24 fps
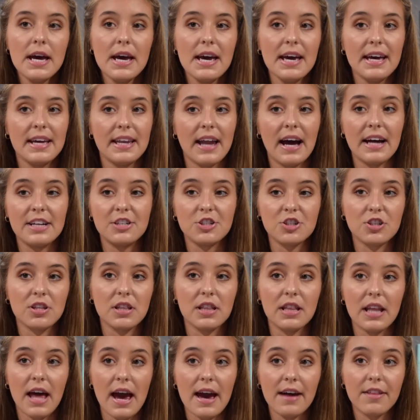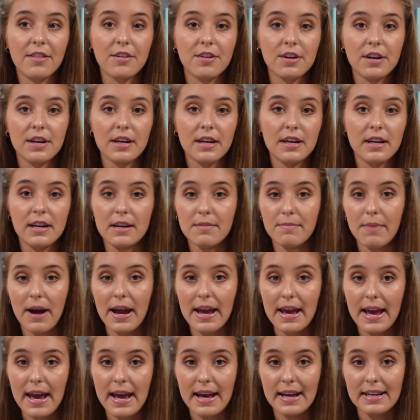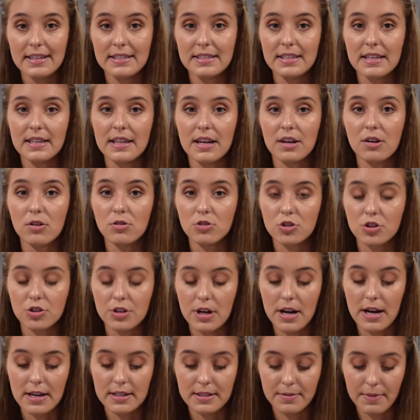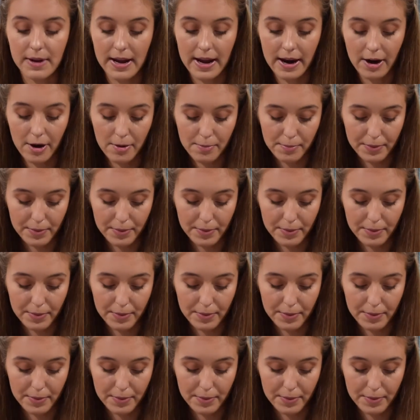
and I just lather it in my hands and then go straight onto my hair.